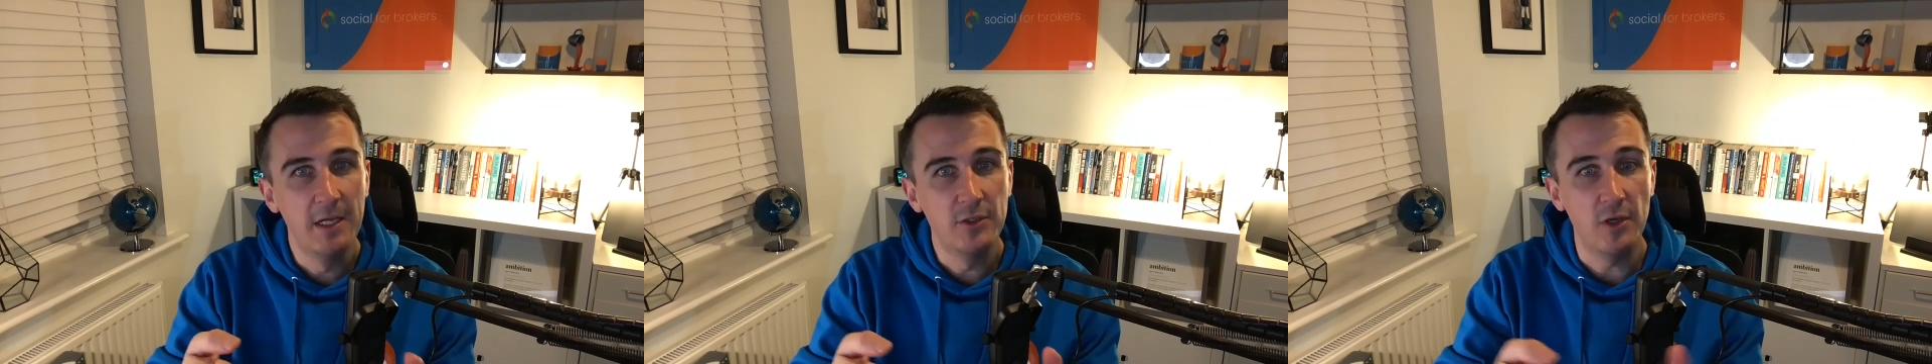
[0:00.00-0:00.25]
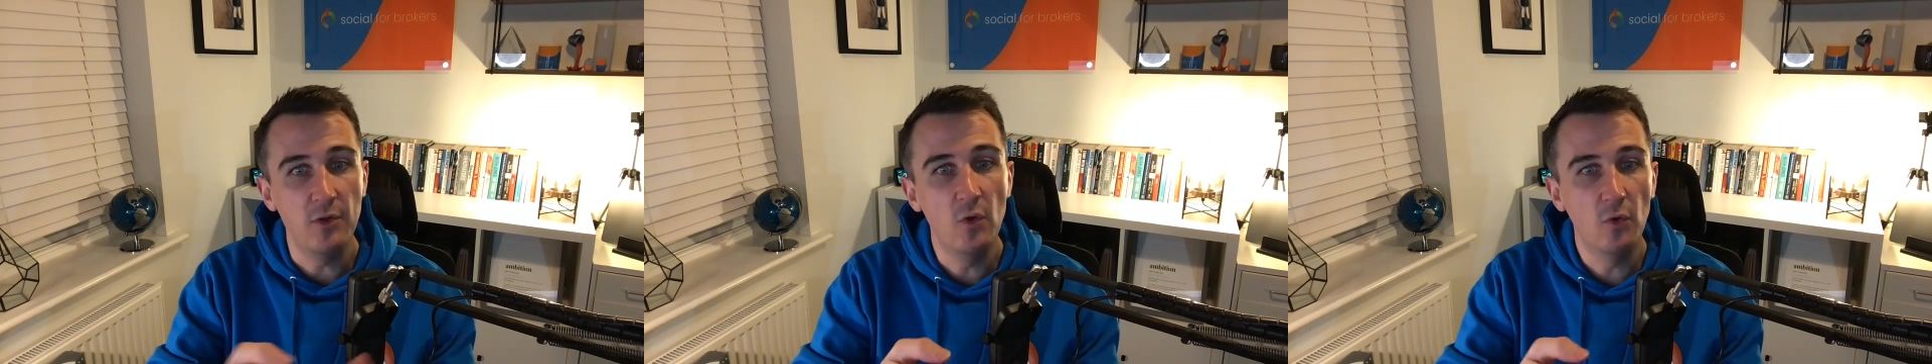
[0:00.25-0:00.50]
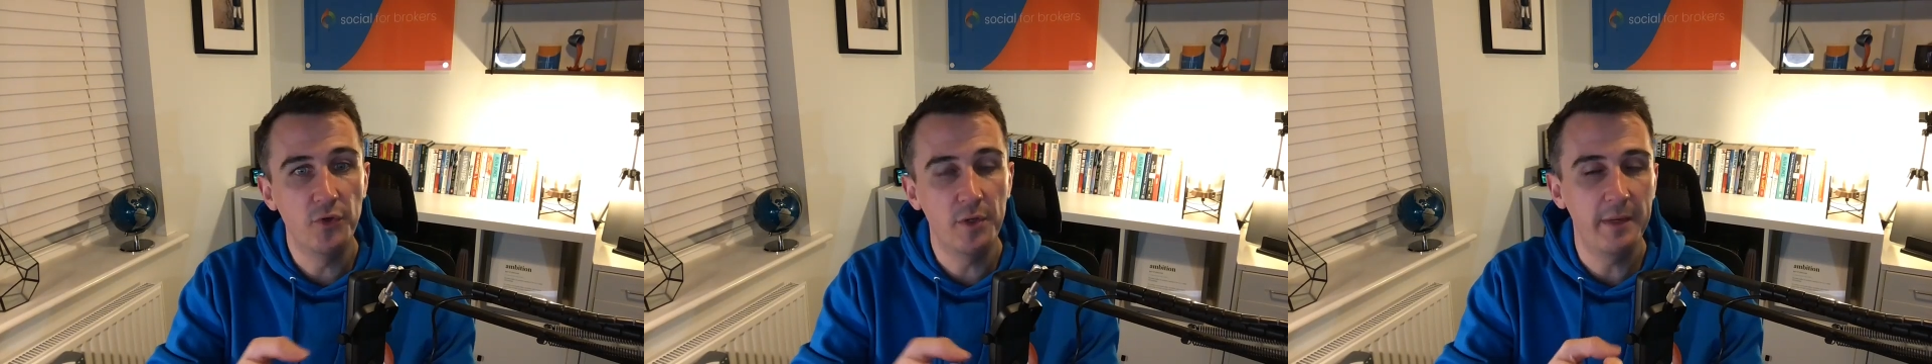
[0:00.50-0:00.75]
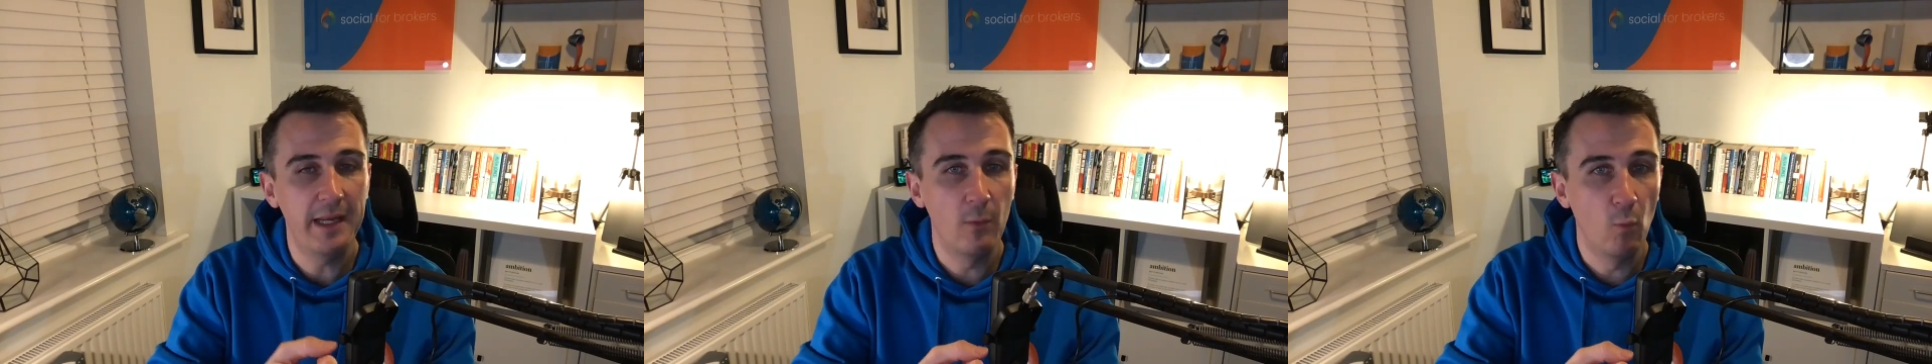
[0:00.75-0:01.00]
So you're
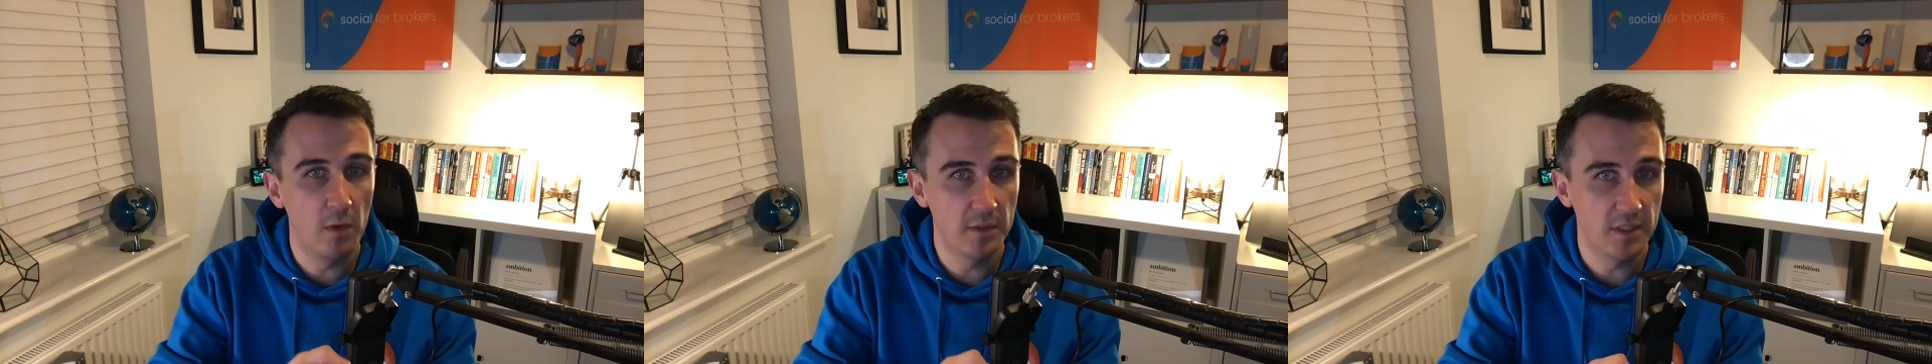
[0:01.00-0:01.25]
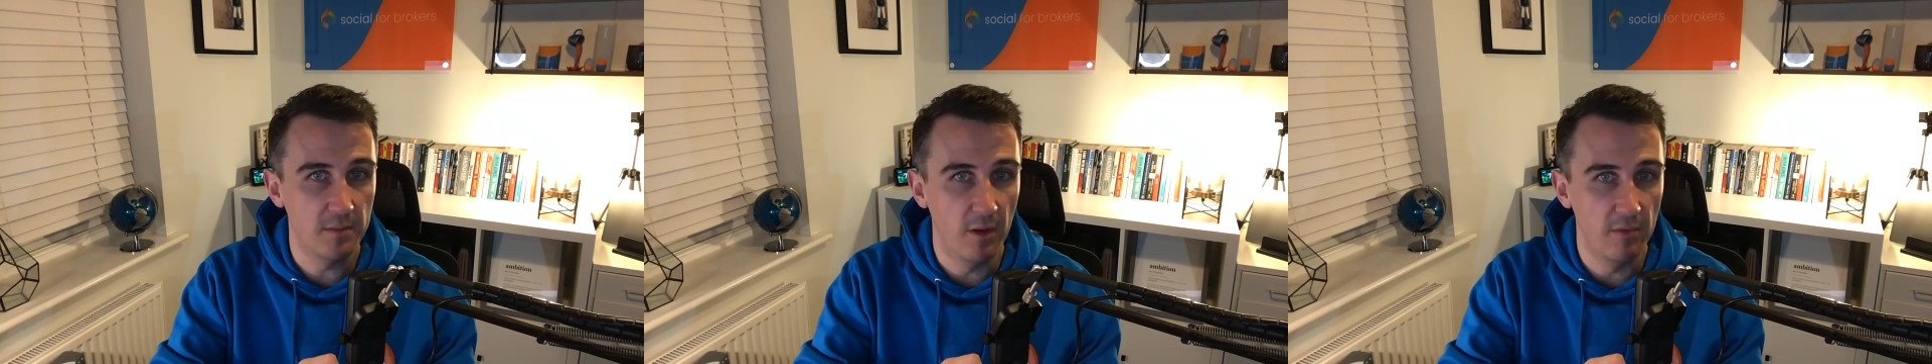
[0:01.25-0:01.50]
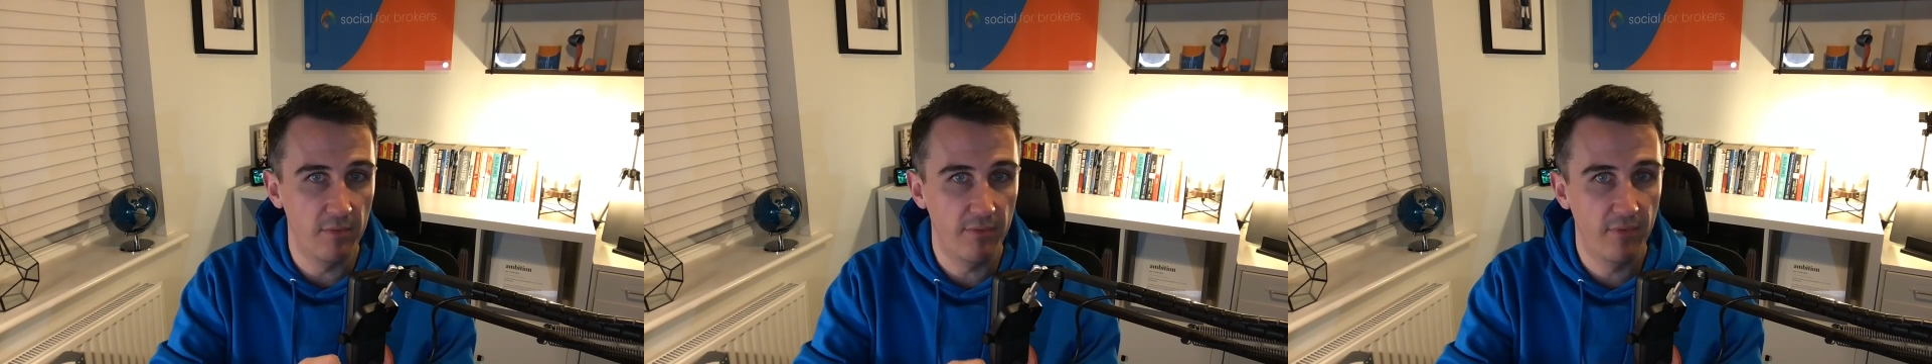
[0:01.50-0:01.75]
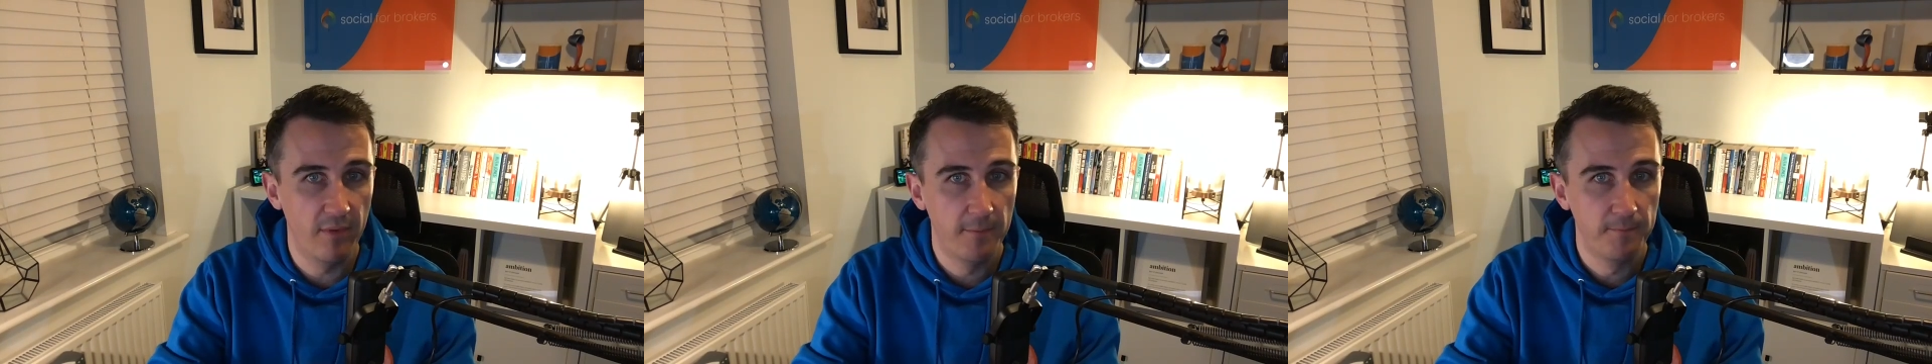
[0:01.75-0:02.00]
doing it once a month
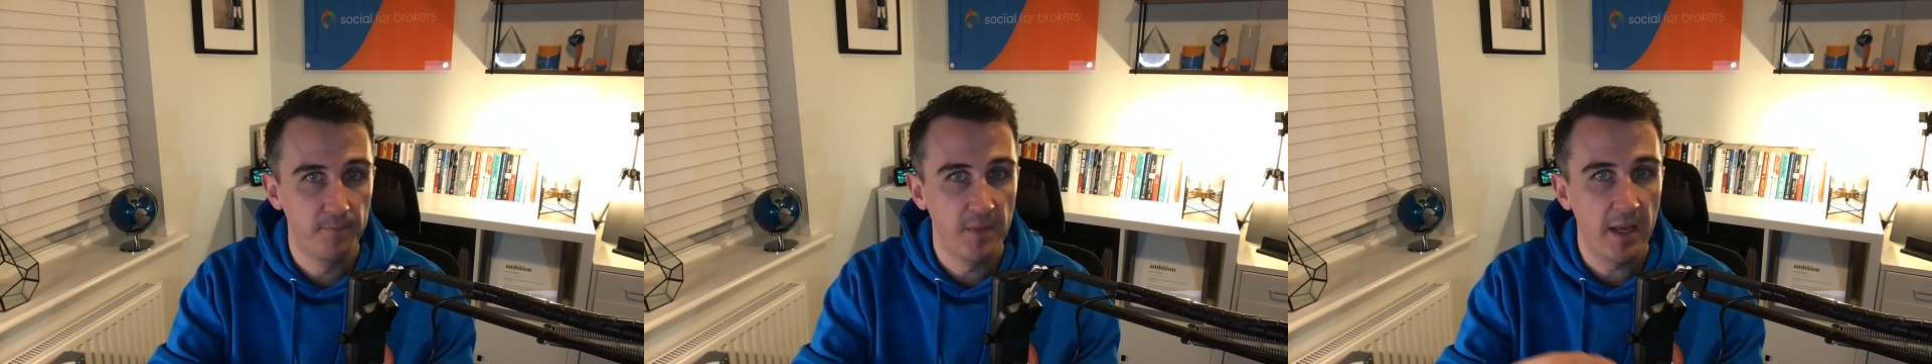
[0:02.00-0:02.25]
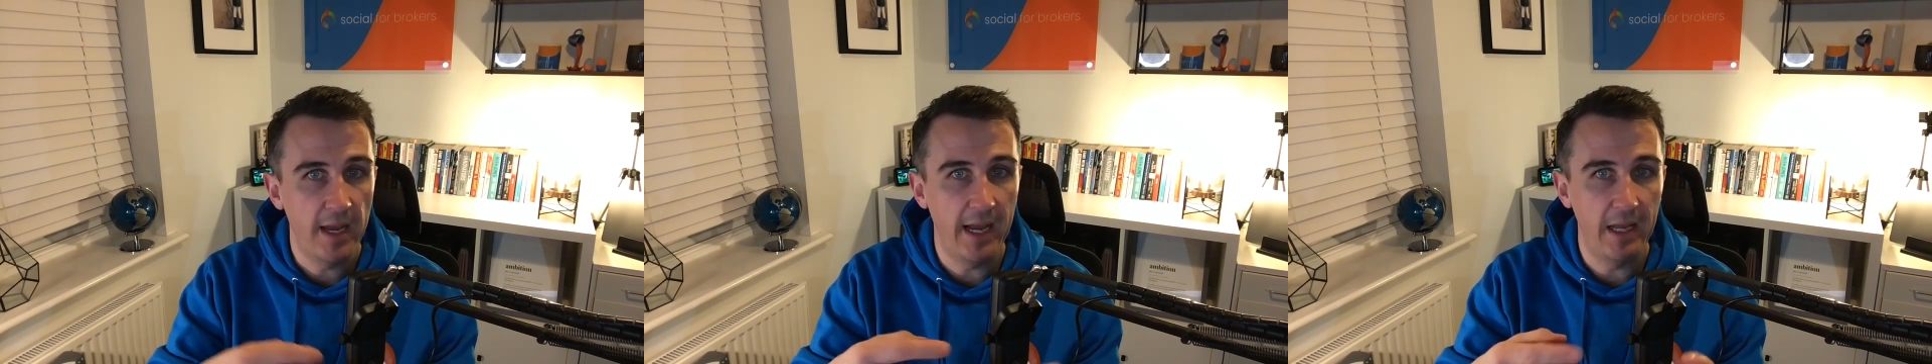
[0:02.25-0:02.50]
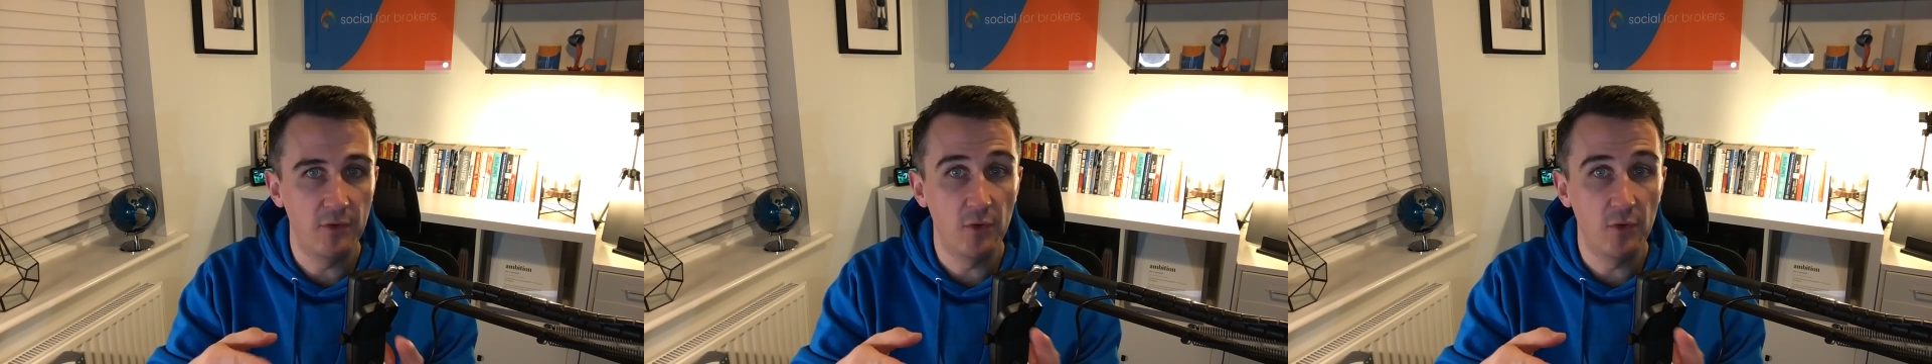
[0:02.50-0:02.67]
and